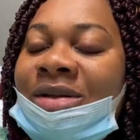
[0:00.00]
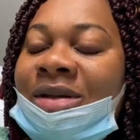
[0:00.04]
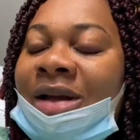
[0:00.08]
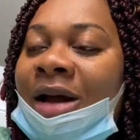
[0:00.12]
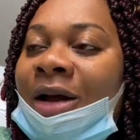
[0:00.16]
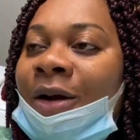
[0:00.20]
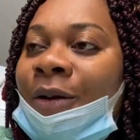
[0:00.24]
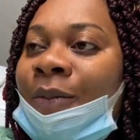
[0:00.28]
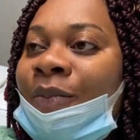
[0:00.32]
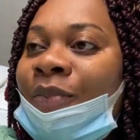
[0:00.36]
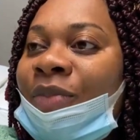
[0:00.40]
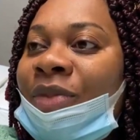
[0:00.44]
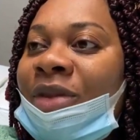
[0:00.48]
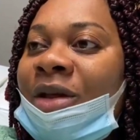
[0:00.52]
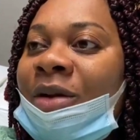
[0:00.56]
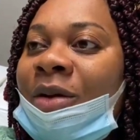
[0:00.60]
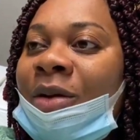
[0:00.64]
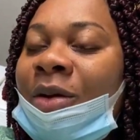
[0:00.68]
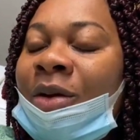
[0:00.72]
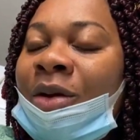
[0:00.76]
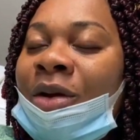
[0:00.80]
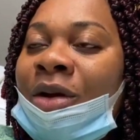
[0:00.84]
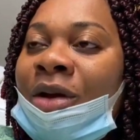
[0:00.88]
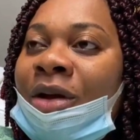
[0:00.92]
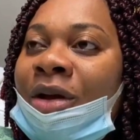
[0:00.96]

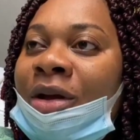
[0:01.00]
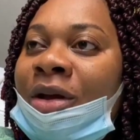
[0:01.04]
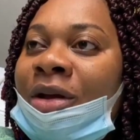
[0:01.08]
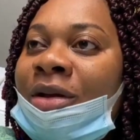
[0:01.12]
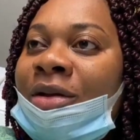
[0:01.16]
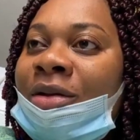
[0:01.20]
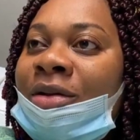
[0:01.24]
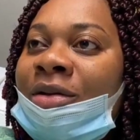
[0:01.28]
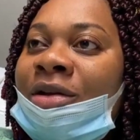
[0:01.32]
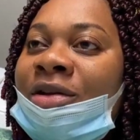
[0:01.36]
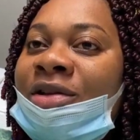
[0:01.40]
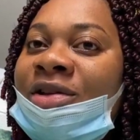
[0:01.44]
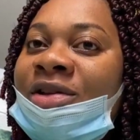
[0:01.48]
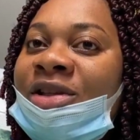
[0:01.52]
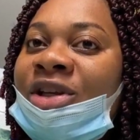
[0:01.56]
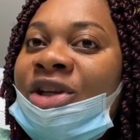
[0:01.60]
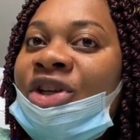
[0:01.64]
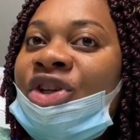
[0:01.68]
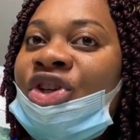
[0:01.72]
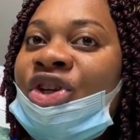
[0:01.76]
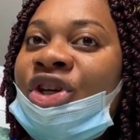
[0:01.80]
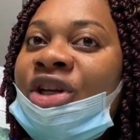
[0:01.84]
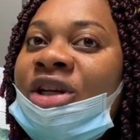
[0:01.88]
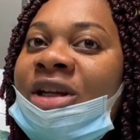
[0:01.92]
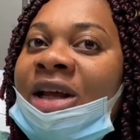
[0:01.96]
the
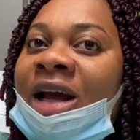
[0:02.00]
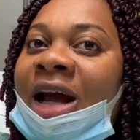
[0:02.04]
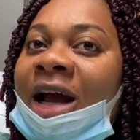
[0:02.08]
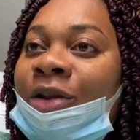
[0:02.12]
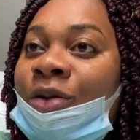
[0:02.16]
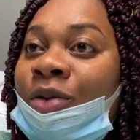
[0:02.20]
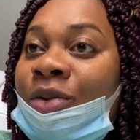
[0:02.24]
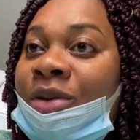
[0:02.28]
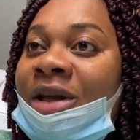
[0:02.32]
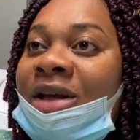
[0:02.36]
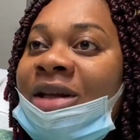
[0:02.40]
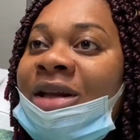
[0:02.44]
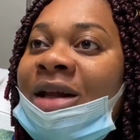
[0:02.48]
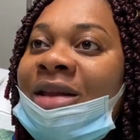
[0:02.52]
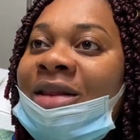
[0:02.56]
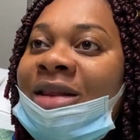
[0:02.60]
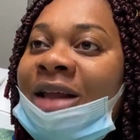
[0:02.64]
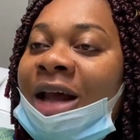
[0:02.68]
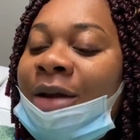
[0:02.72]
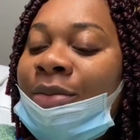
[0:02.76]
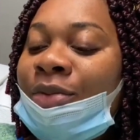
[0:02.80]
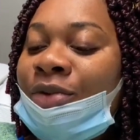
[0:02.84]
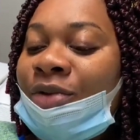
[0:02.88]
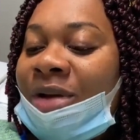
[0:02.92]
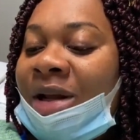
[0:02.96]
stitching. They had to take their
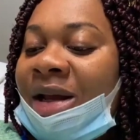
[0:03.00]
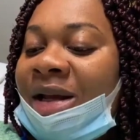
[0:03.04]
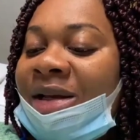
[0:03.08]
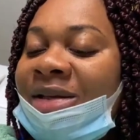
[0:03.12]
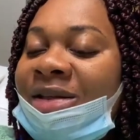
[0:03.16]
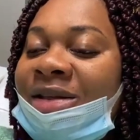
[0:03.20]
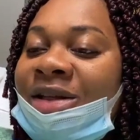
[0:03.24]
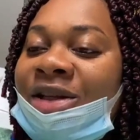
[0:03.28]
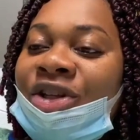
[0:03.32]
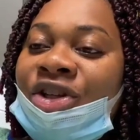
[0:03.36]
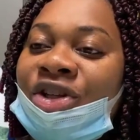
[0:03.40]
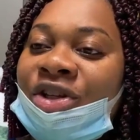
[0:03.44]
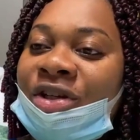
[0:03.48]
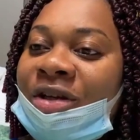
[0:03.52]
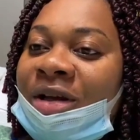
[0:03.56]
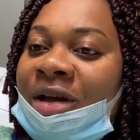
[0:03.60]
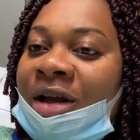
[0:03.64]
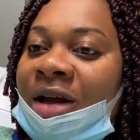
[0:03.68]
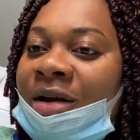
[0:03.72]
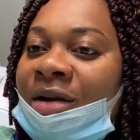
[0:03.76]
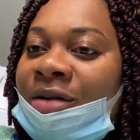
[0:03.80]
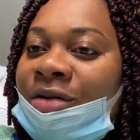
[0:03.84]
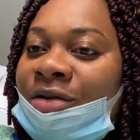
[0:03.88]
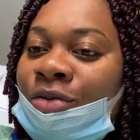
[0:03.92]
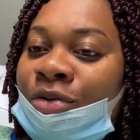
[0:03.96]
time to like stitch
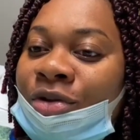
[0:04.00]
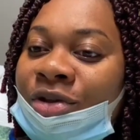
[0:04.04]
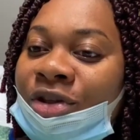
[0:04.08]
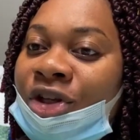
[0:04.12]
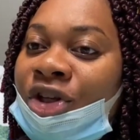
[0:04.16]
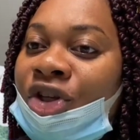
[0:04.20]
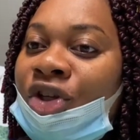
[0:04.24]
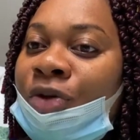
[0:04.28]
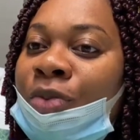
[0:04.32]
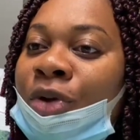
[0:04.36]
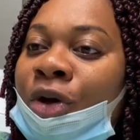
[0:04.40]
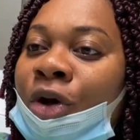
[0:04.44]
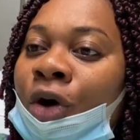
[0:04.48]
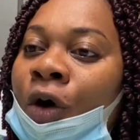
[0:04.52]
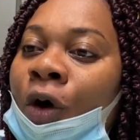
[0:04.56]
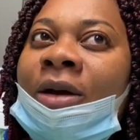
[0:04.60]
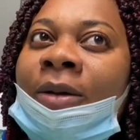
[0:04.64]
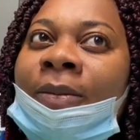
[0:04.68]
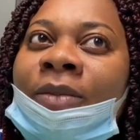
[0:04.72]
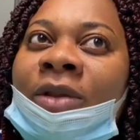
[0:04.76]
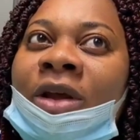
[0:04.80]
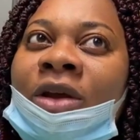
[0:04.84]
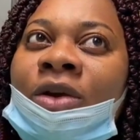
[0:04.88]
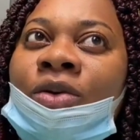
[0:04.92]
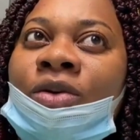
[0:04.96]
me
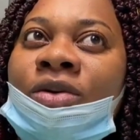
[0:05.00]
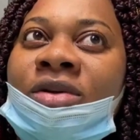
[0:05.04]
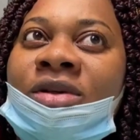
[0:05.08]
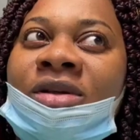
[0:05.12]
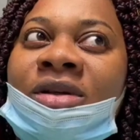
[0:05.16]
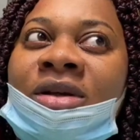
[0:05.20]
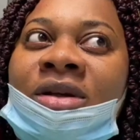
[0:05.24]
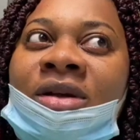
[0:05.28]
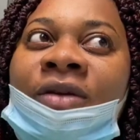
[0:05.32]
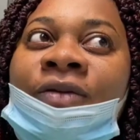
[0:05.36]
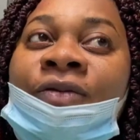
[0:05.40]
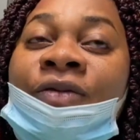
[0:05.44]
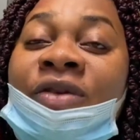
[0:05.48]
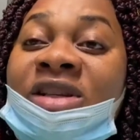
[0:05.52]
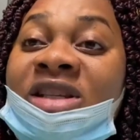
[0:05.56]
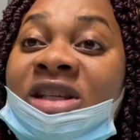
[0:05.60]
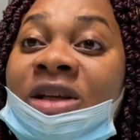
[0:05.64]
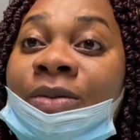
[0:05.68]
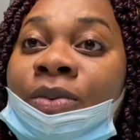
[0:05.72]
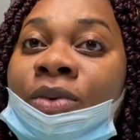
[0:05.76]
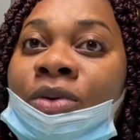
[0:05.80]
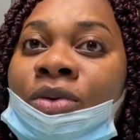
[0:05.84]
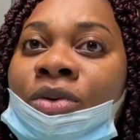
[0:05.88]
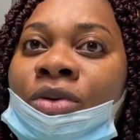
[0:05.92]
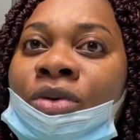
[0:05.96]
up. They use
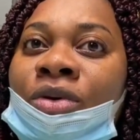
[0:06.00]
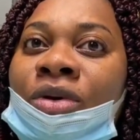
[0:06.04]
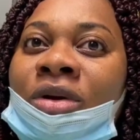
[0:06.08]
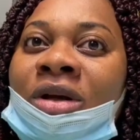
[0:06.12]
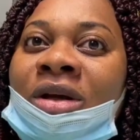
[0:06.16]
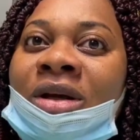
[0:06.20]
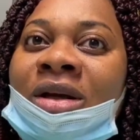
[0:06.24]
invisible